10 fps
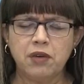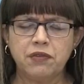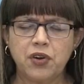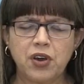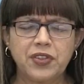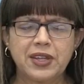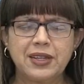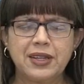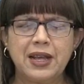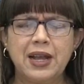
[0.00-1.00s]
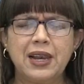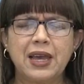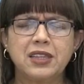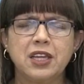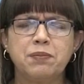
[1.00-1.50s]
Father,
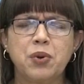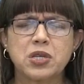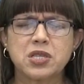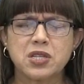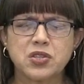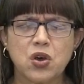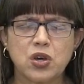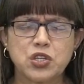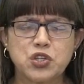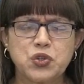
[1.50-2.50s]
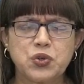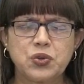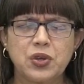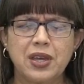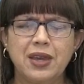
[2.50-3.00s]
like the apostles asked
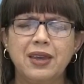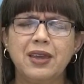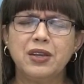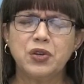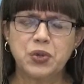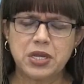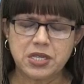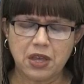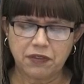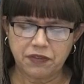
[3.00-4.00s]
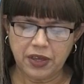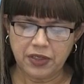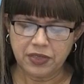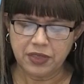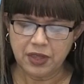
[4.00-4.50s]
you, increase our
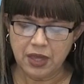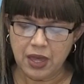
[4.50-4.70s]
faith.